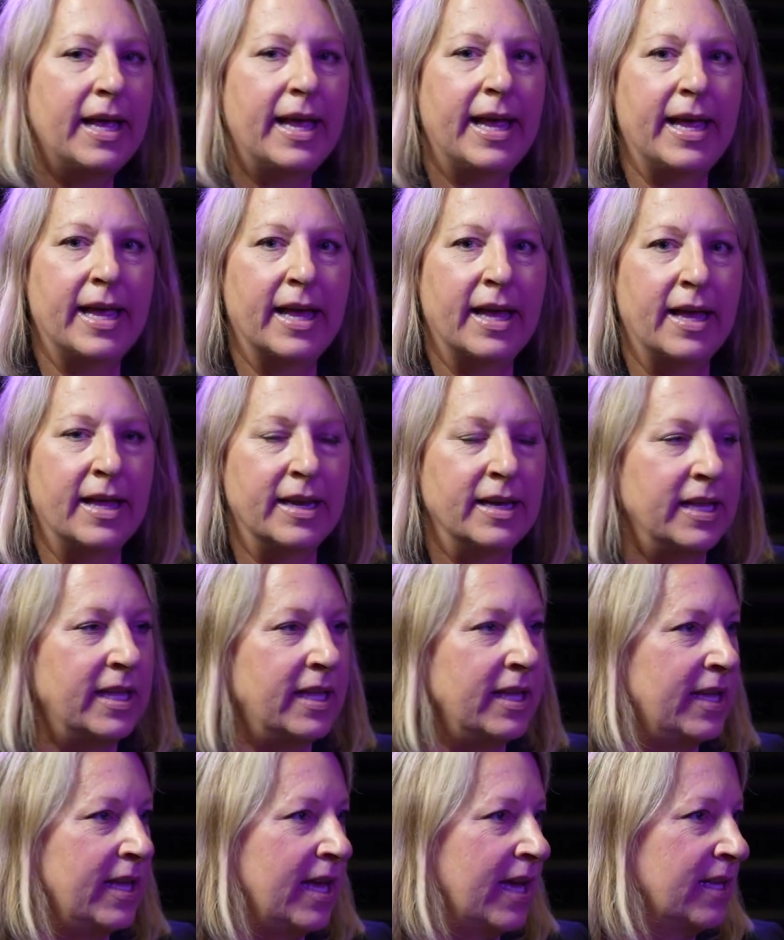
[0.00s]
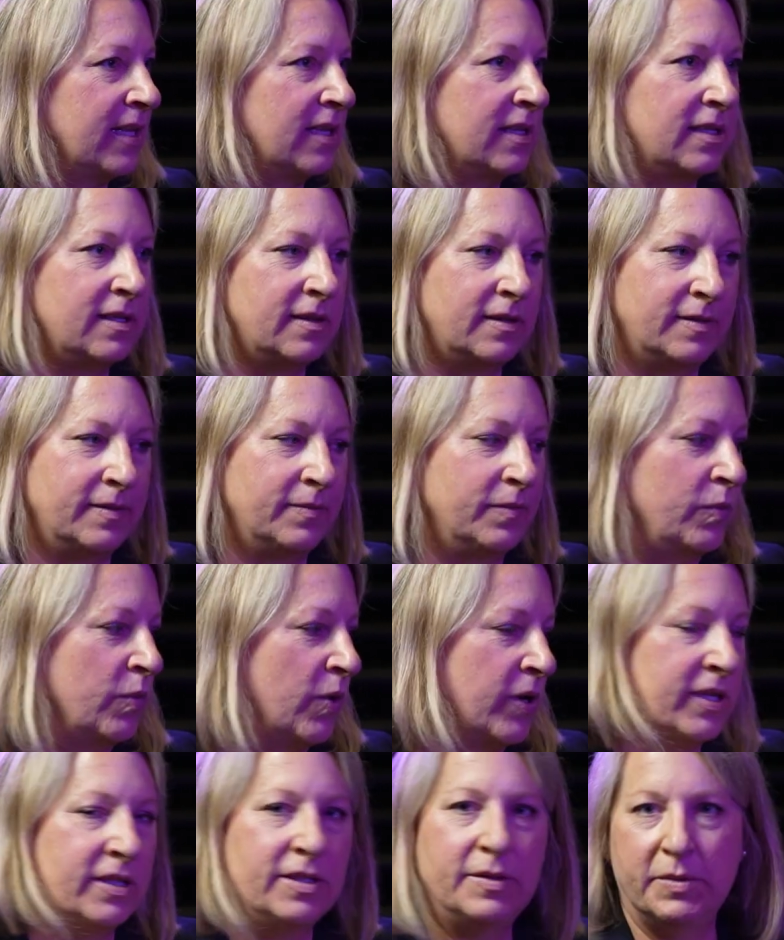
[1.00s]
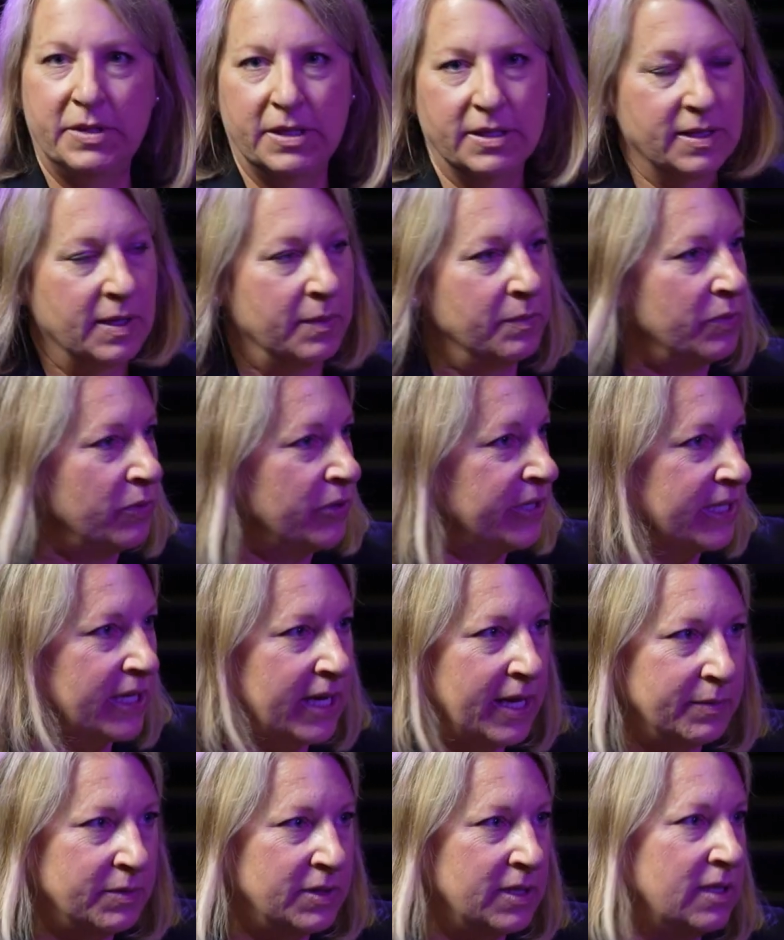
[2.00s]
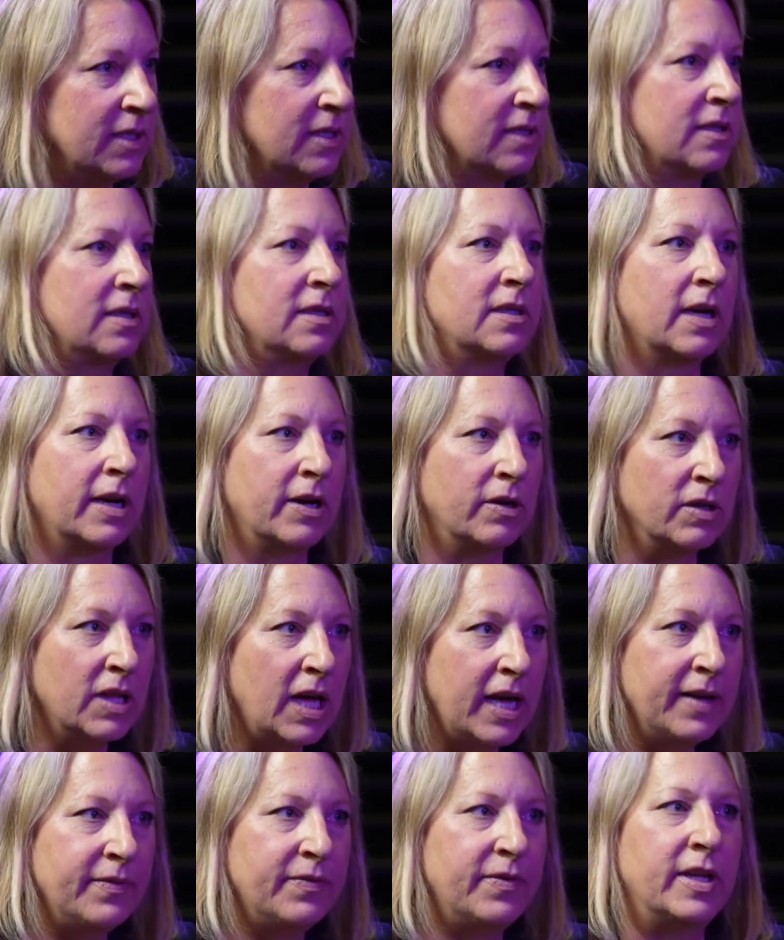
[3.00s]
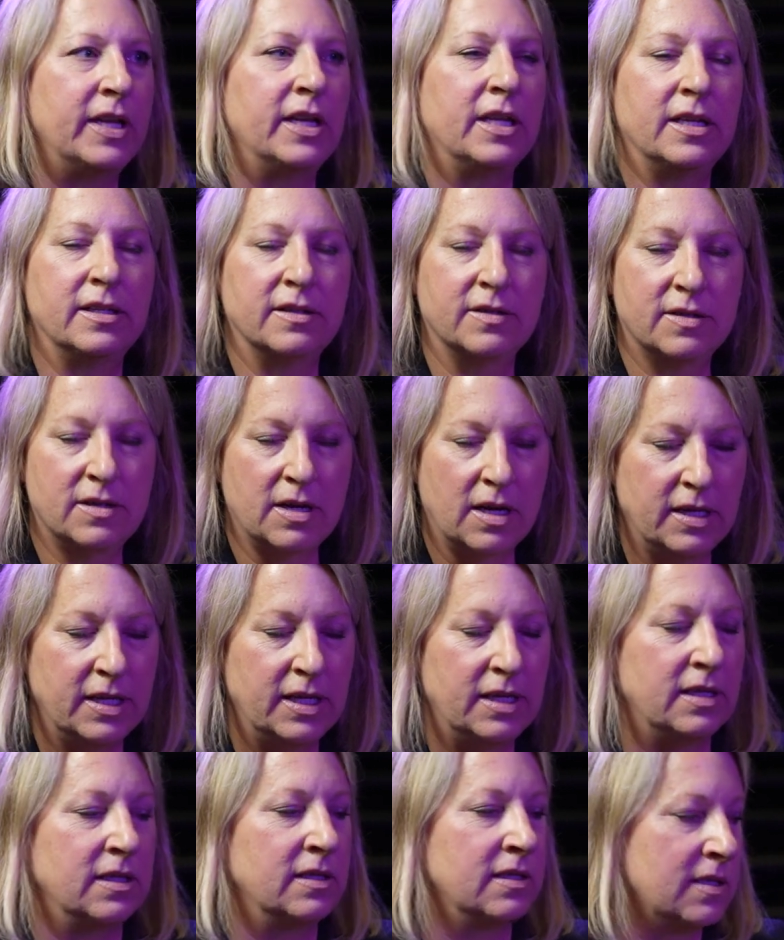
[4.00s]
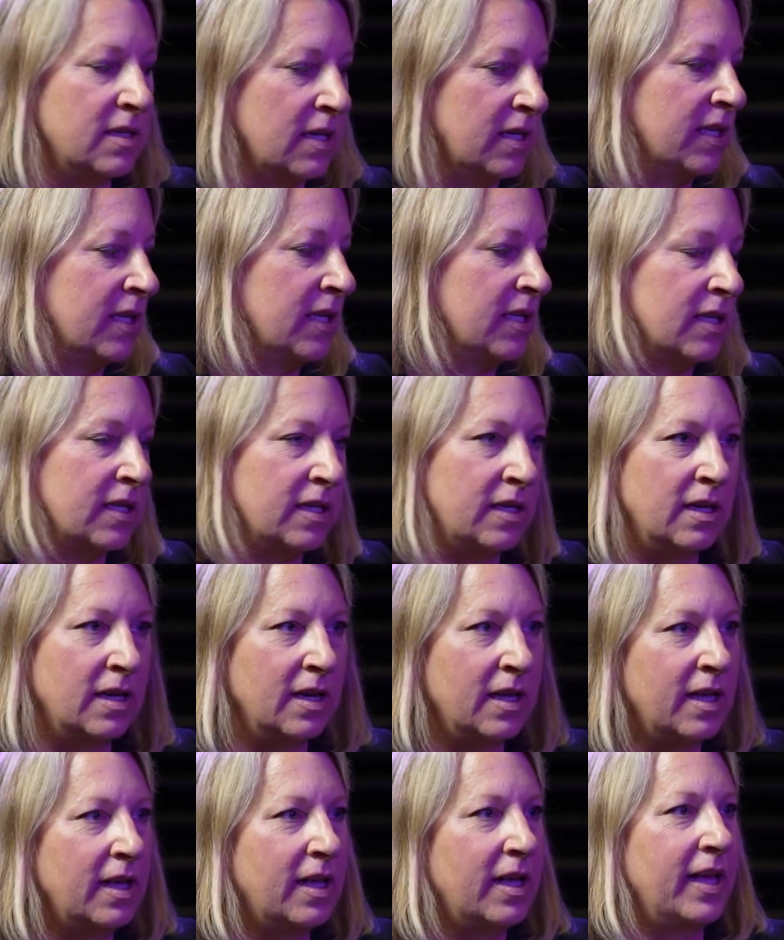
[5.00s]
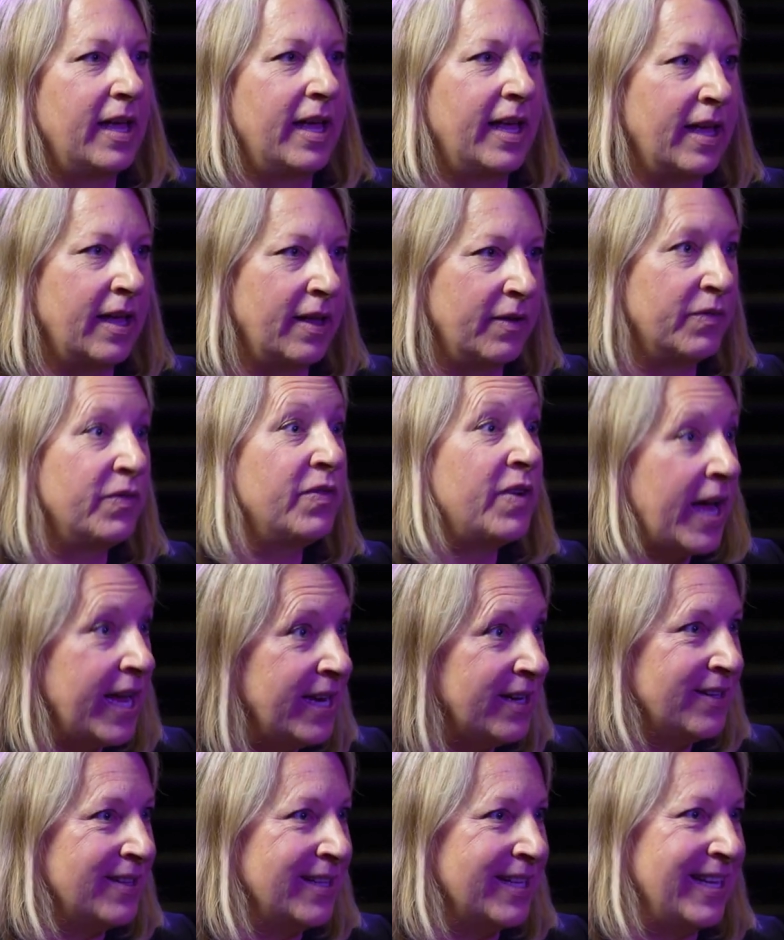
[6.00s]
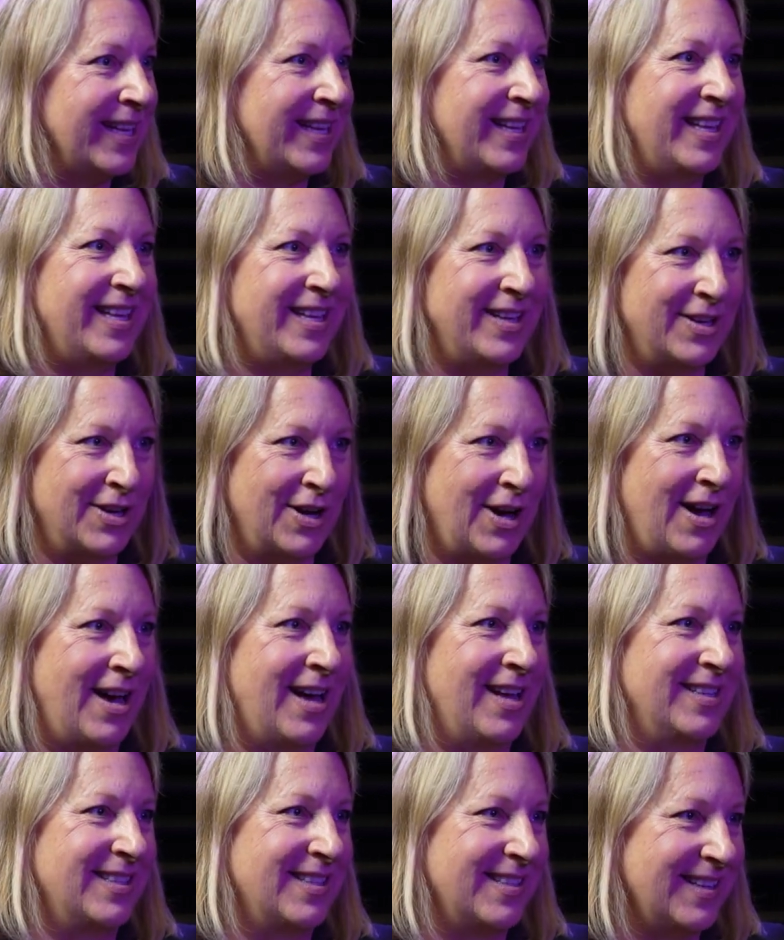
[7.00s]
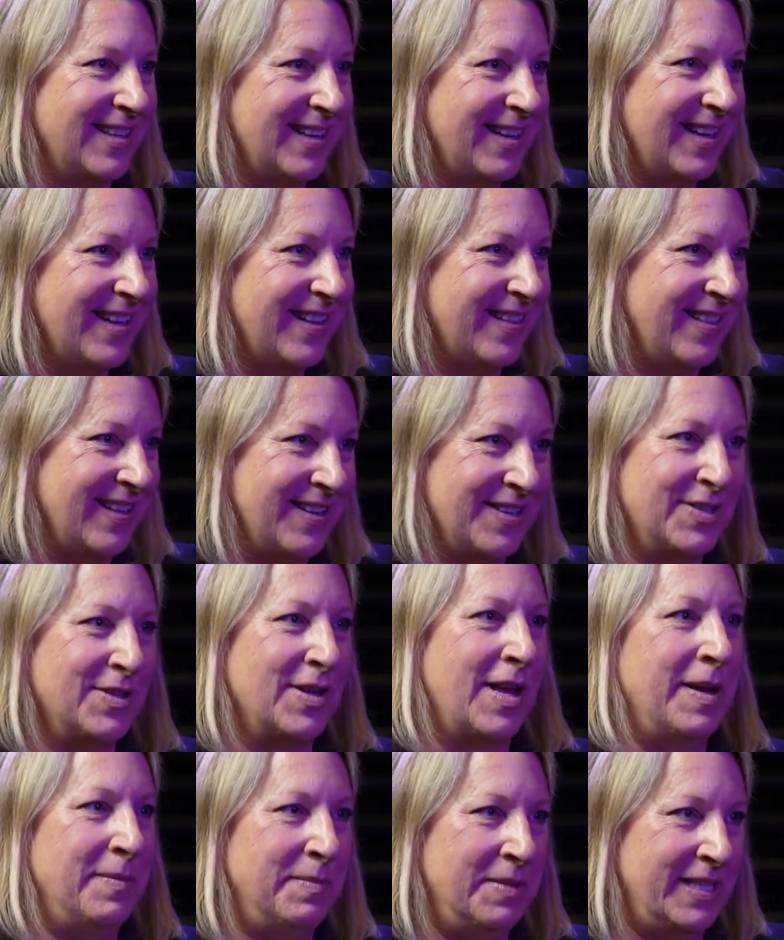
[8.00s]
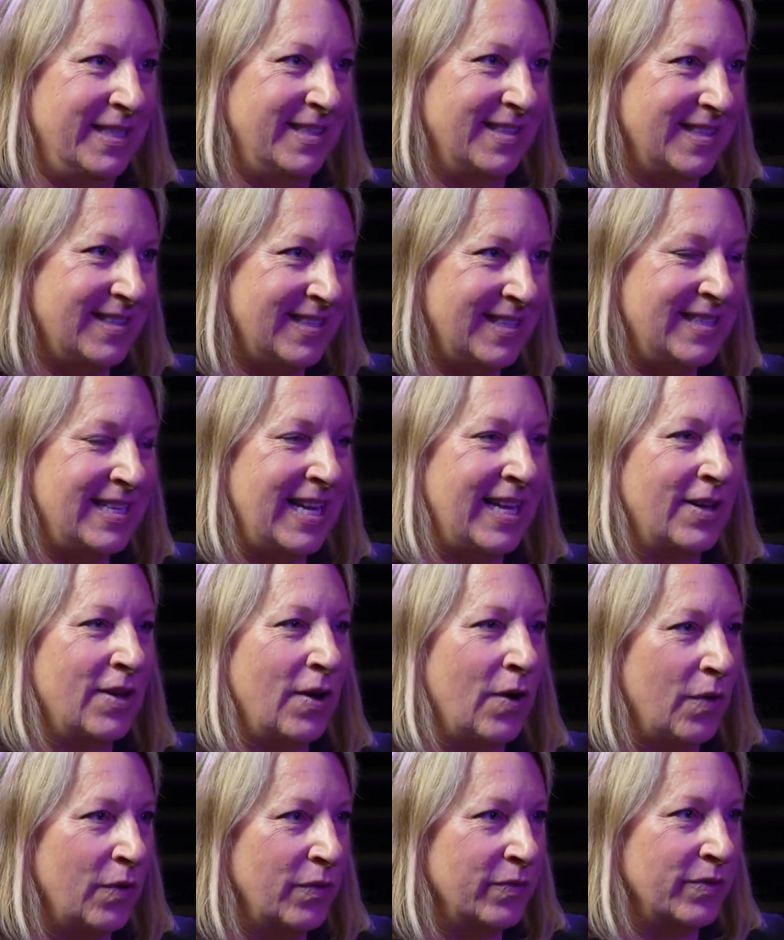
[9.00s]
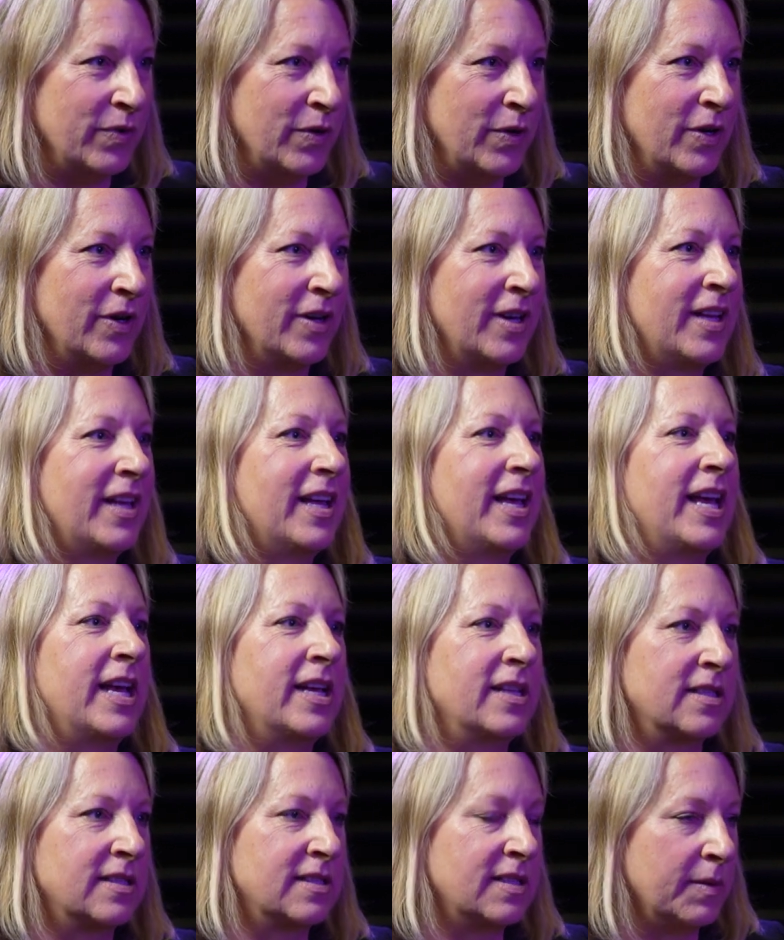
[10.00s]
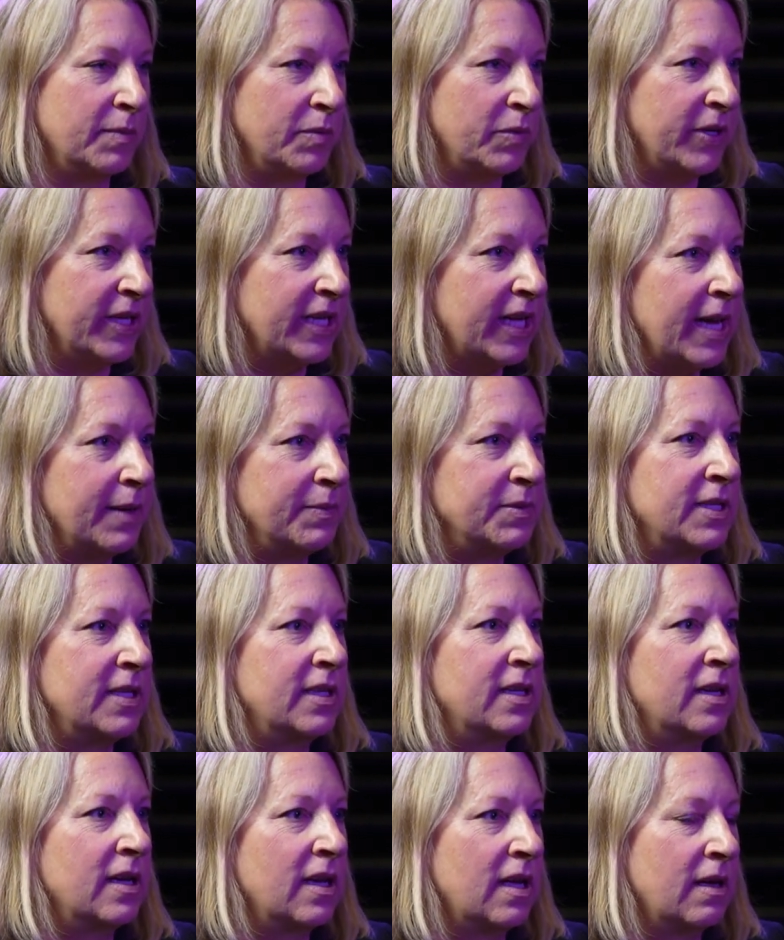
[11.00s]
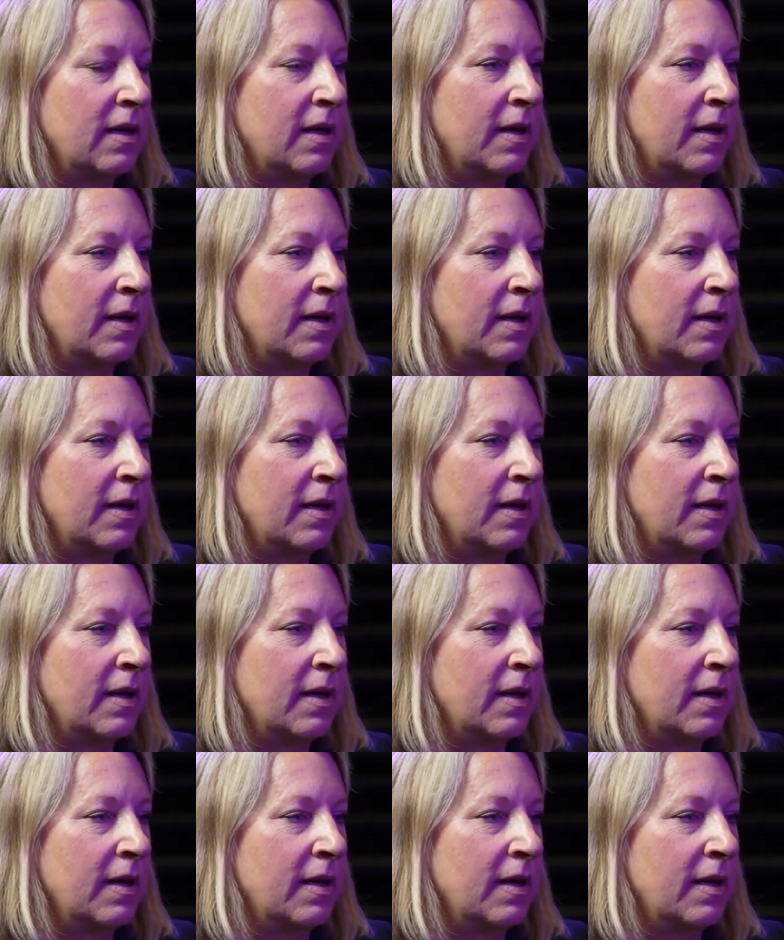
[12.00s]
and he had wanted to be a submarine captain his entire life, and he studied and studied, and finally he got the assignment to take over as submarine captain